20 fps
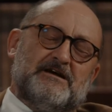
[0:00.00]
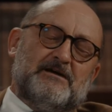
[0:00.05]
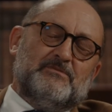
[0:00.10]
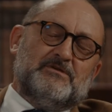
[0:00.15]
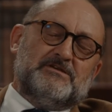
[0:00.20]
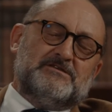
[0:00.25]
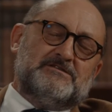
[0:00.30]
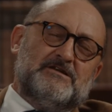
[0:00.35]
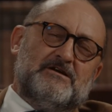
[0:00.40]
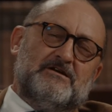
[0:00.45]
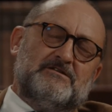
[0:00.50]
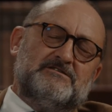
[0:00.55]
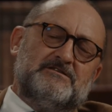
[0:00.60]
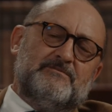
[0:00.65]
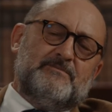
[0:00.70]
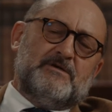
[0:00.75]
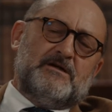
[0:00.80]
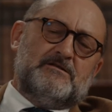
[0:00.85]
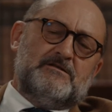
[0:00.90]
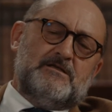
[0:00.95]
Thomas talks
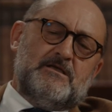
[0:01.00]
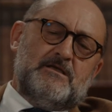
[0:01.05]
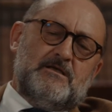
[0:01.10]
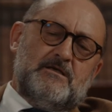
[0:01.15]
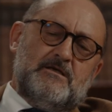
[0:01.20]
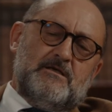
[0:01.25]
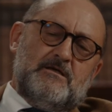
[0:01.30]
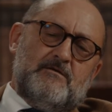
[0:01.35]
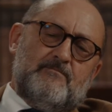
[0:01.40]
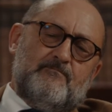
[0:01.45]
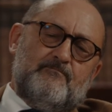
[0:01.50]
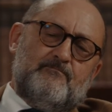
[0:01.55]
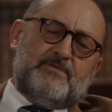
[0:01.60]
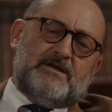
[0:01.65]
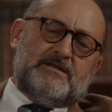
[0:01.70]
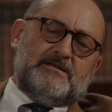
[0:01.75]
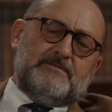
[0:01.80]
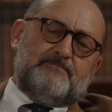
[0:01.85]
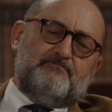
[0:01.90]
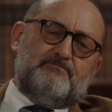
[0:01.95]
about.
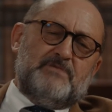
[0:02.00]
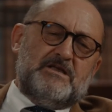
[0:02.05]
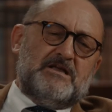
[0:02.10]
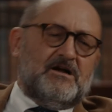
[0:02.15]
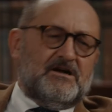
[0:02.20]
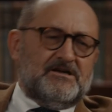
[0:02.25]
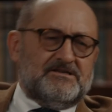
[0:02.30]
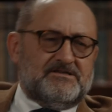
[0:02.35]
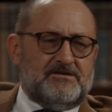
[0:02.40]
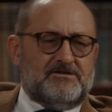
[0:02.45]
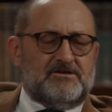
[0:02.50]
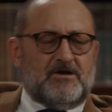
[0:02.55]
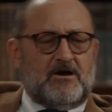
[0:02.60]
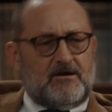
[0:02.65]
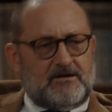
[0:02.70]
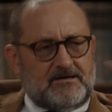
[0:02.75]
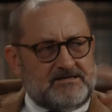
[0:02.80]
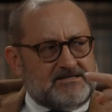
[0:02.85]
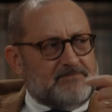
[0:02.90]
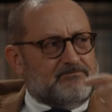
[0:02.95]
But because the
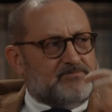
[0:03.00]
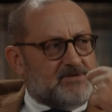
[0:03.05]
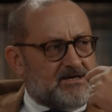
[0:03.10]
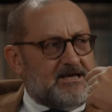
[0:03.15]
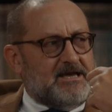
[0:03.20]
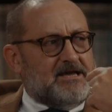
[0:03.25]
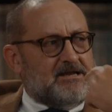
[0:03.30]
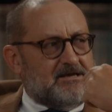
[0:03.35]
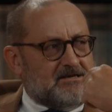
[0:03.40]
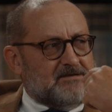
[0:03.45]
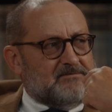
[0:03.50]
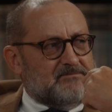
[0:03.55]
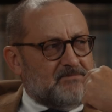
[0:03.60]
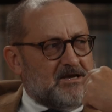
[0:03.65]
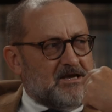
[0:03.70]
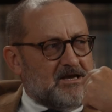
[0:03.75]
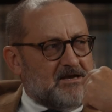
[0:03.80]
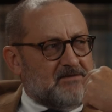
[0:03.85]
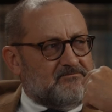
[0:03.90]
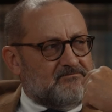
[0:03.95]
dog is implicated in
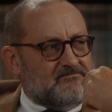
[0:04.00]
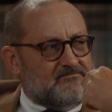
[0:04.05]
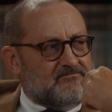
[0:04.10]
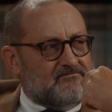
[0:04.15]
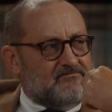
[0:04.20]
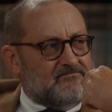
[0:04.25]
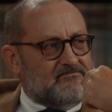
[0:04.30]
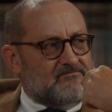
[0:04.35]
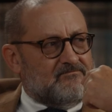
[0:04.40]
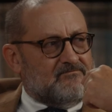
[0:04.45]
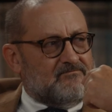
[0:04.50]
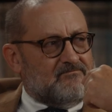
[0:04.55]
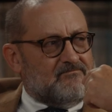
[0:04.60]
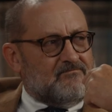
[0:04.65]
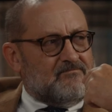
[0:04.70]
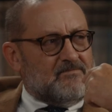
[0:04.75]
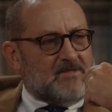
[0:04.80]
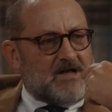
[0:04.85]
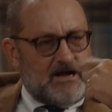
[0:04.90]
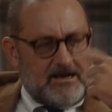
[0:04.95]
me,
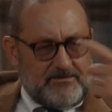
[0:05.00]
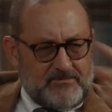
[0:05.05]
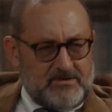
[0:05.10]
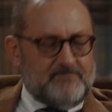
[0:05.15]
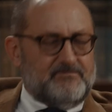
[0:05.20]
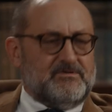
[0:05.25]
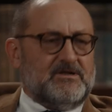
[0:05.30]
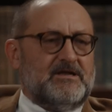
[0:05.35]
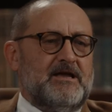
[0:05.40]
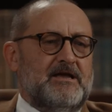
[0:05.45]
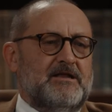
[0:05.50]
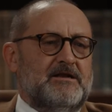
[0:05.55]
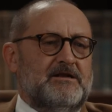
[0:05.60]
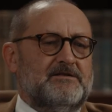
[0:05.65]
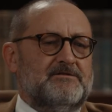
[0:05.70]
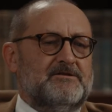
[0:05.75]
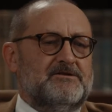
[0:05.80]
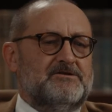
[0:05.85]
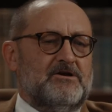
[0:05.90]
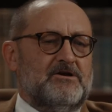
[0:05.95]
I'm implicated in the